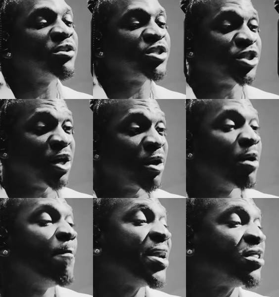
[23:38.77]
So the
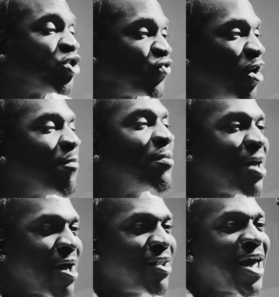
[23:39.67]
song is a
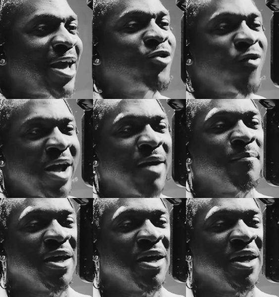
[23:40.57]
sample of a cover,